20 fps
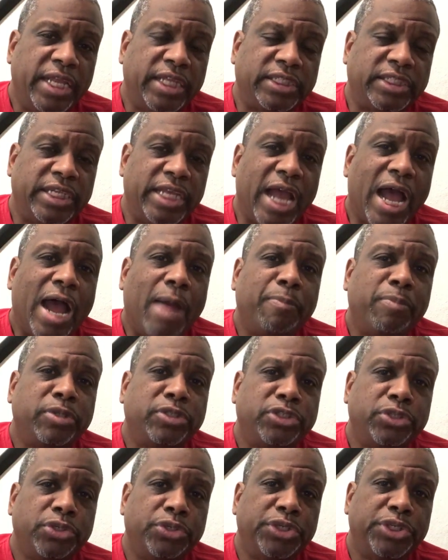It's the
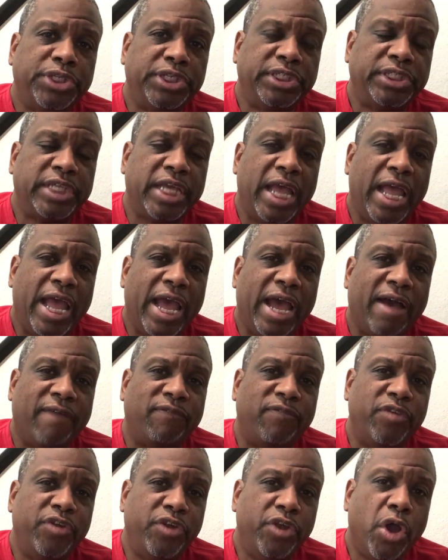opportunity to
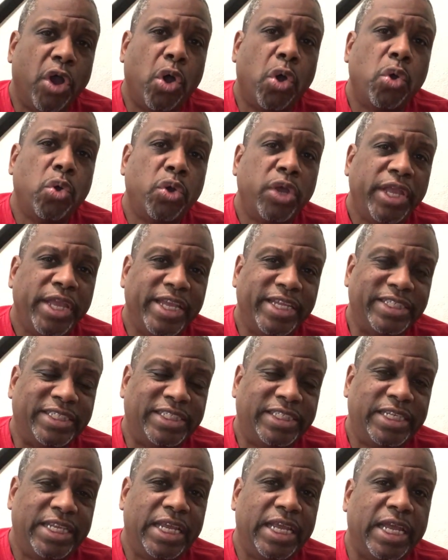have no
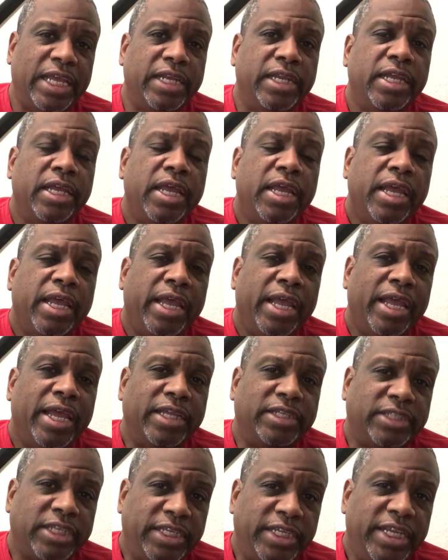intent
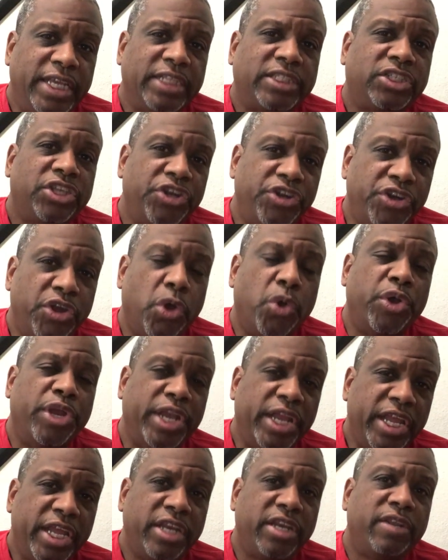and to get to know
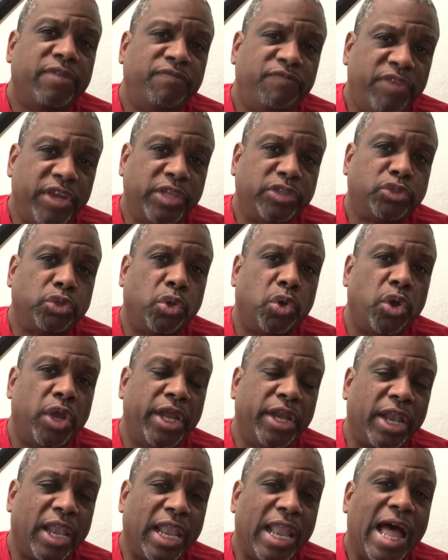an individual
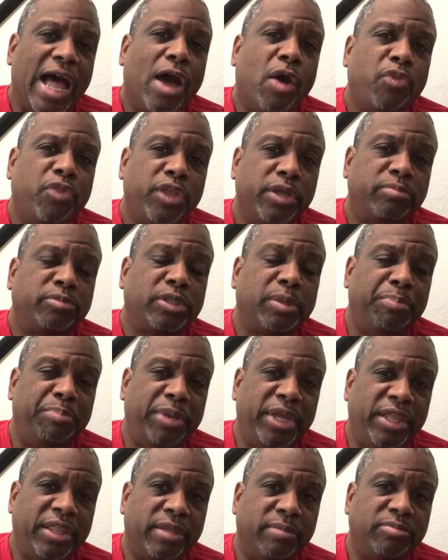and allow them to
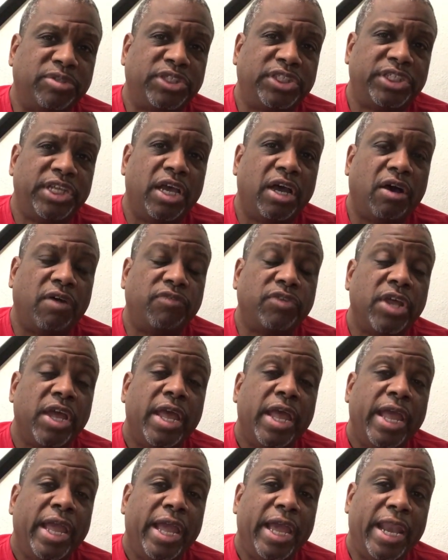be themselves
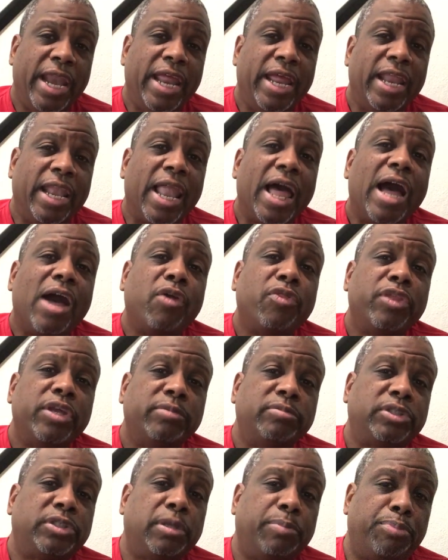and allow
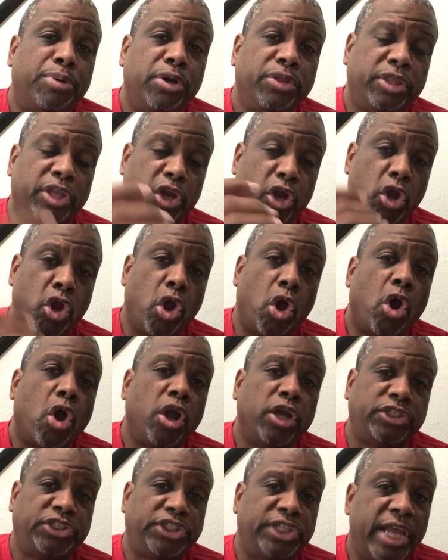them to put their
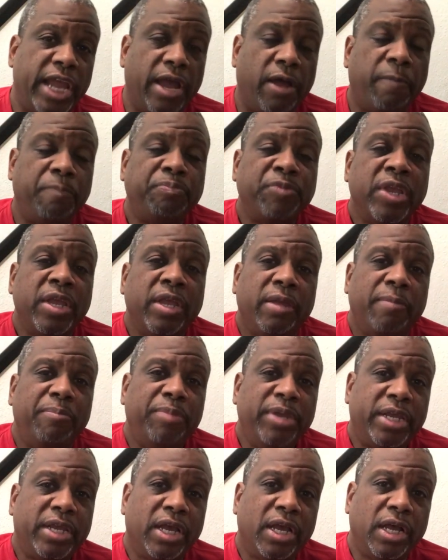guards down
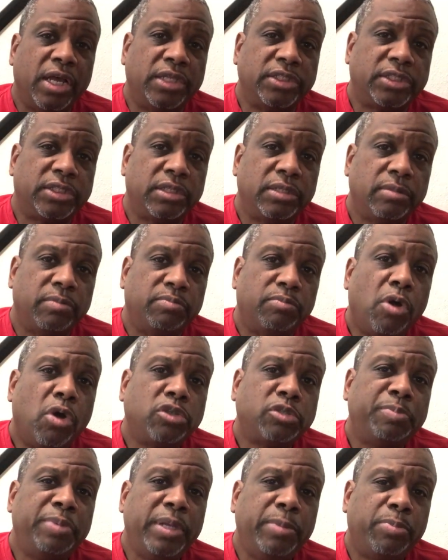because
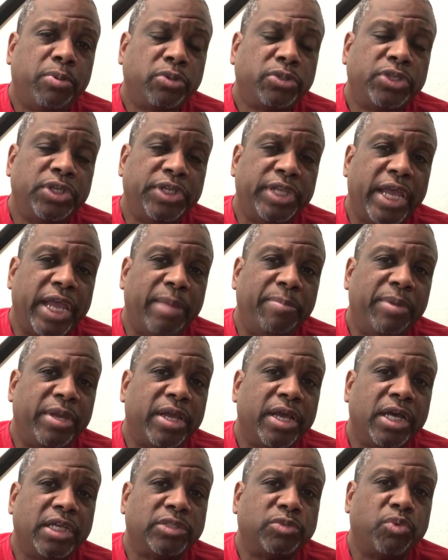most people today
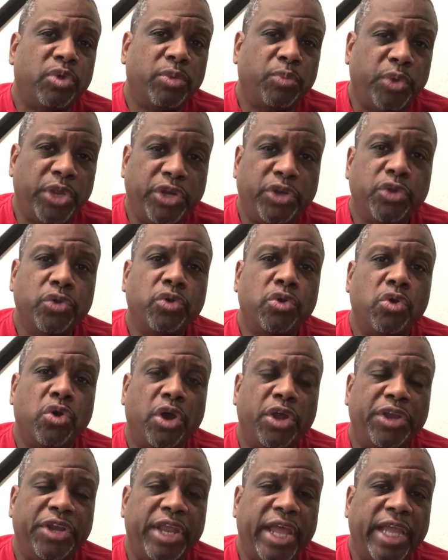because when we do go
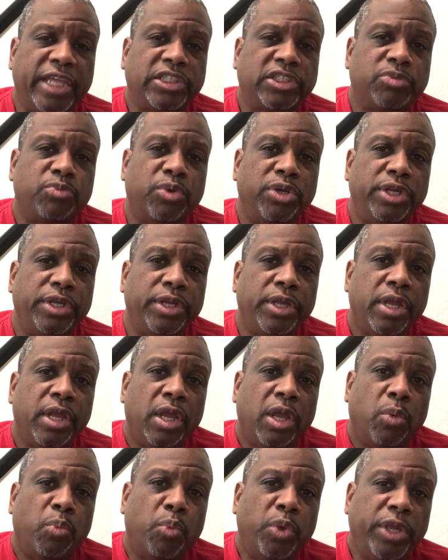on dates we
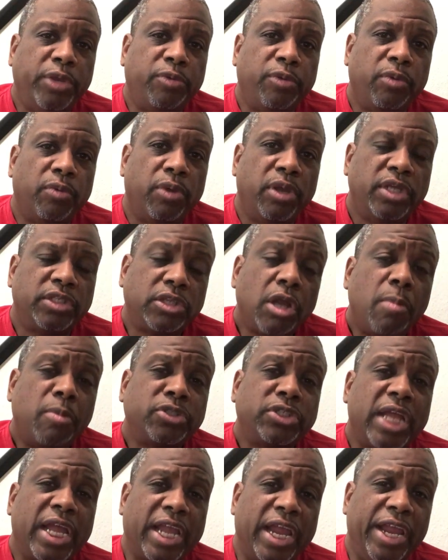we it's
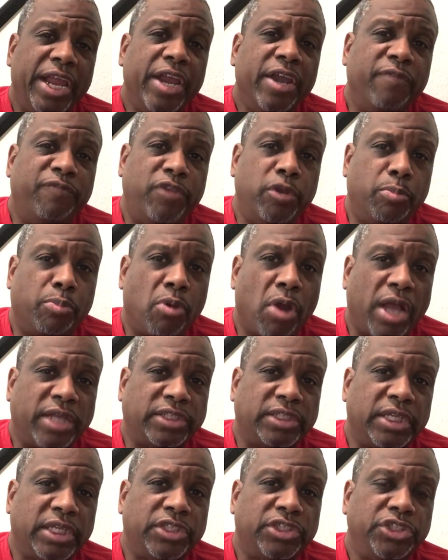almost like an interview
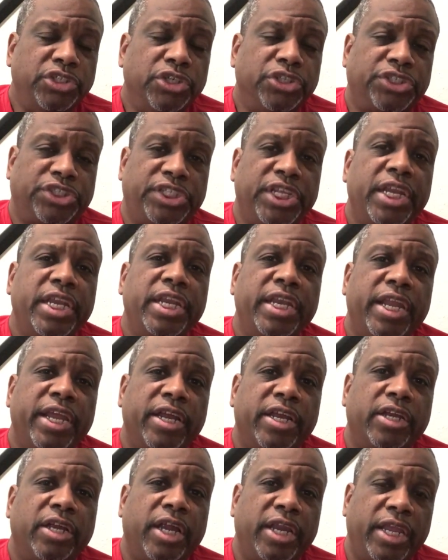process. You're sitting
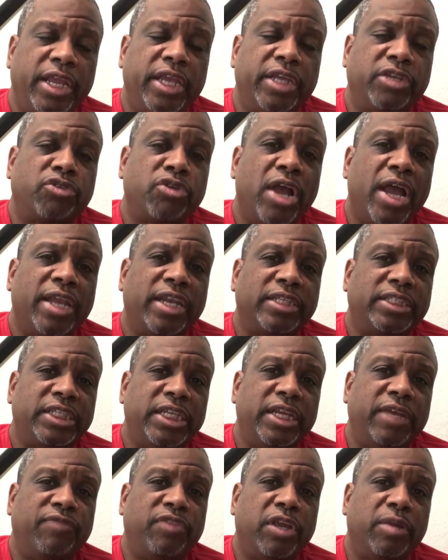there again trying to
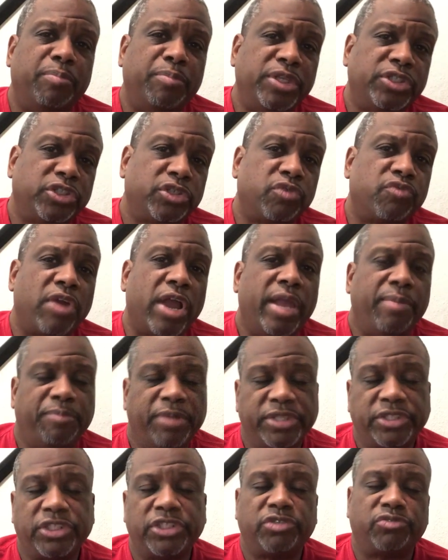see if they're Mr. Right,
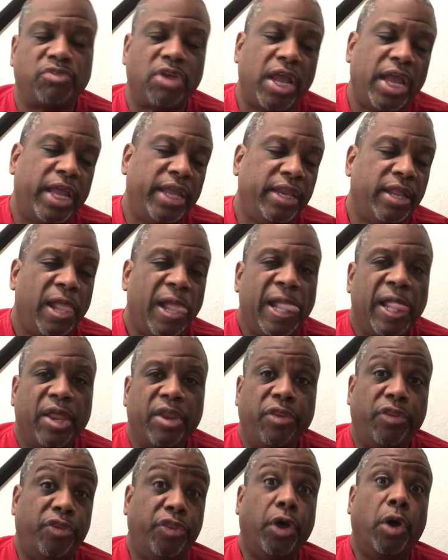Mrs. Right,
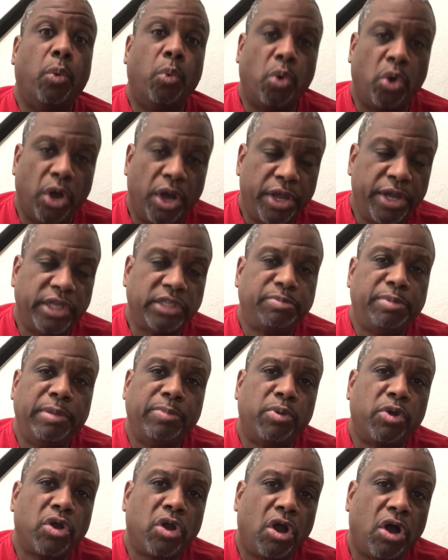the one as
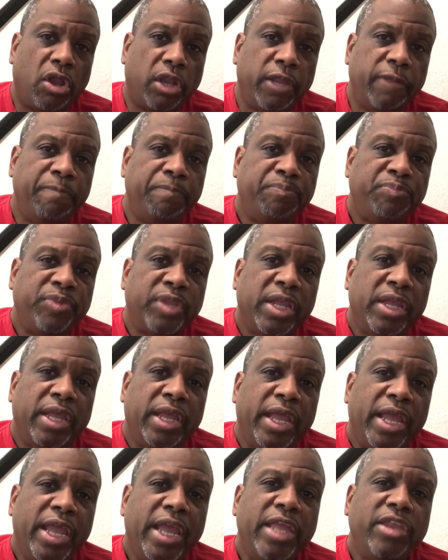people call it.
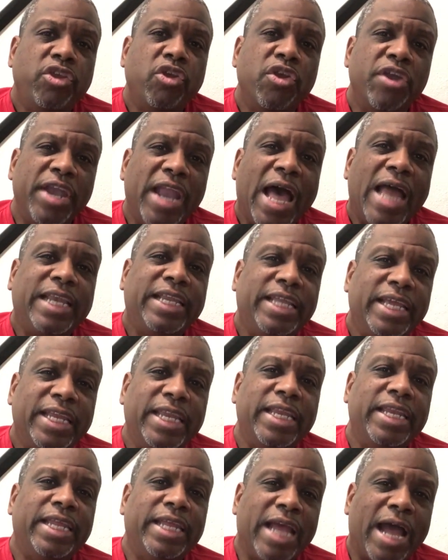And you're not
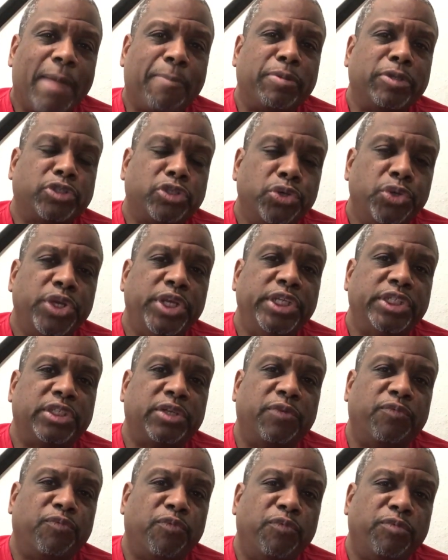getting the opportunity
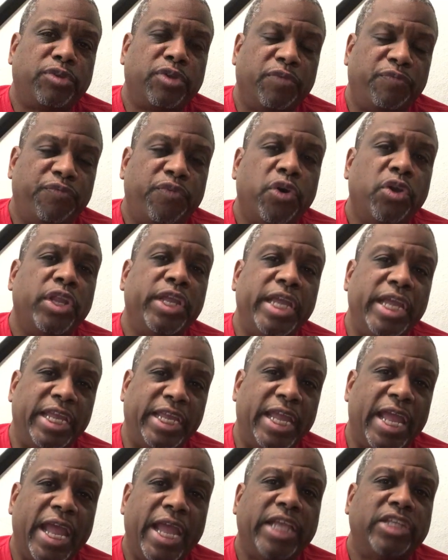to to fully
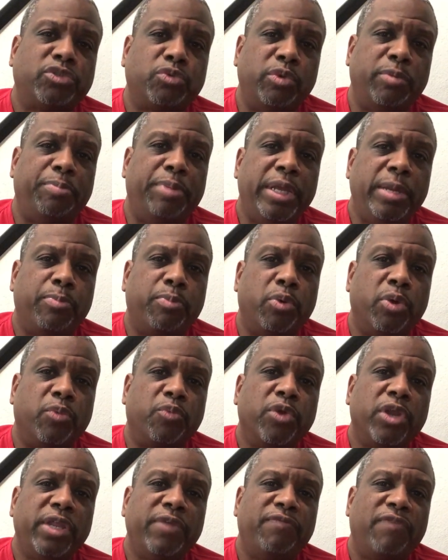engage with people
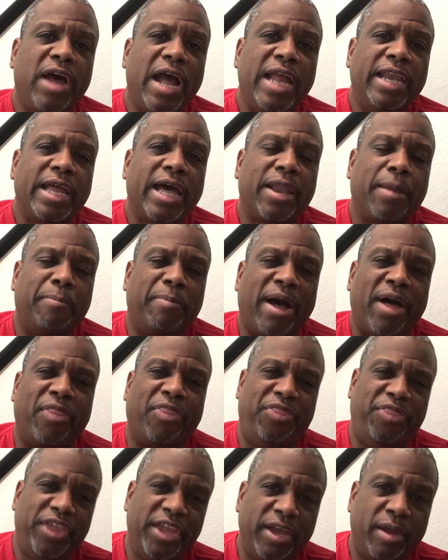and really find out
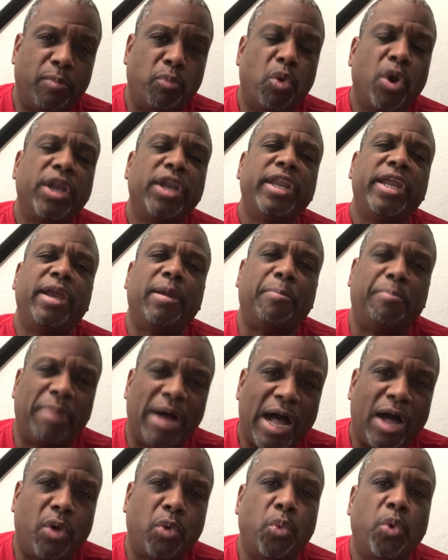about them. What are they
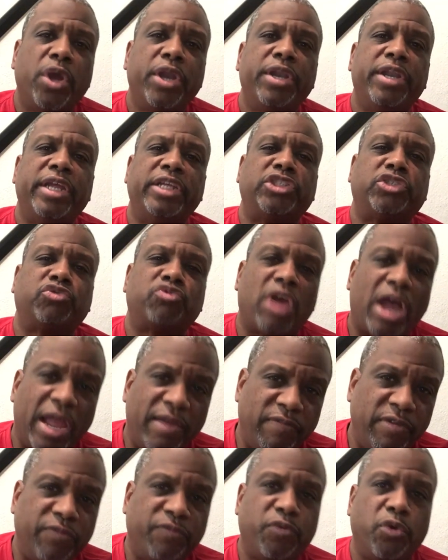about? What are they
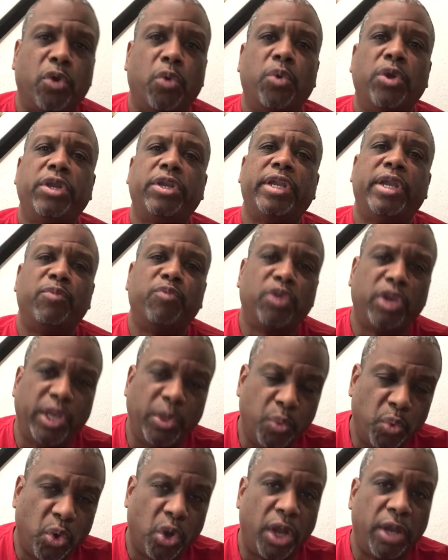striving for? What do they
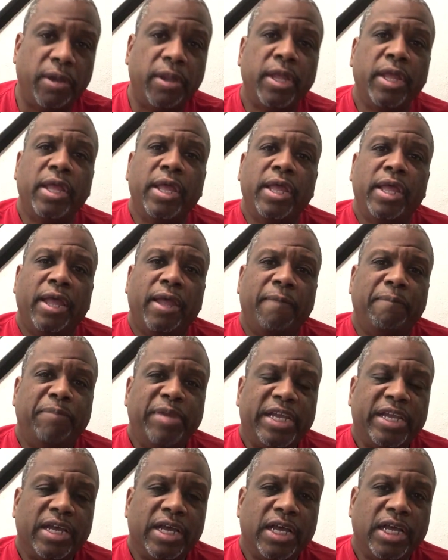really want?
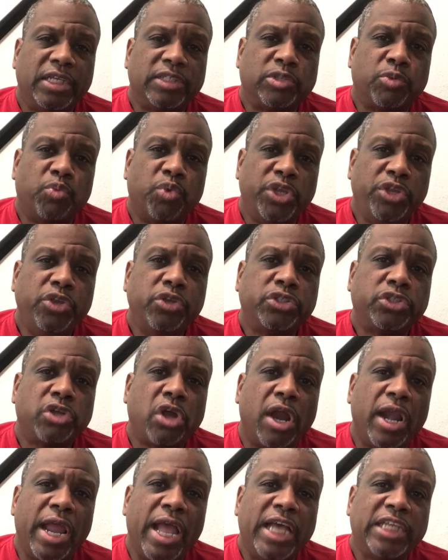Because when you
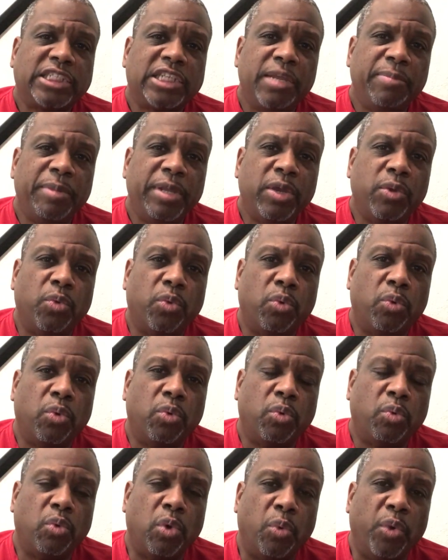start asking me, well,
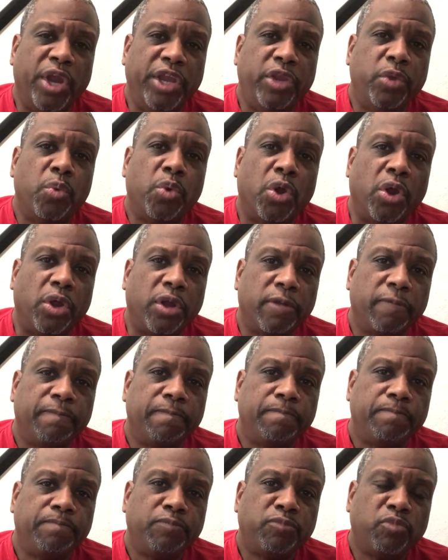where you work,
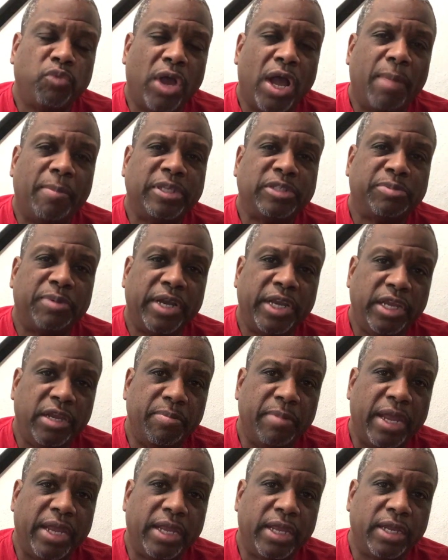well, how much money you
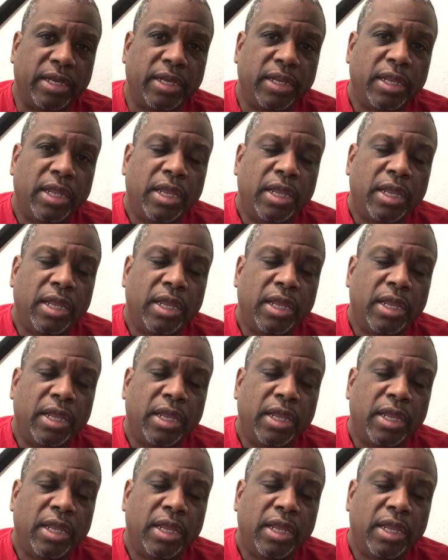making?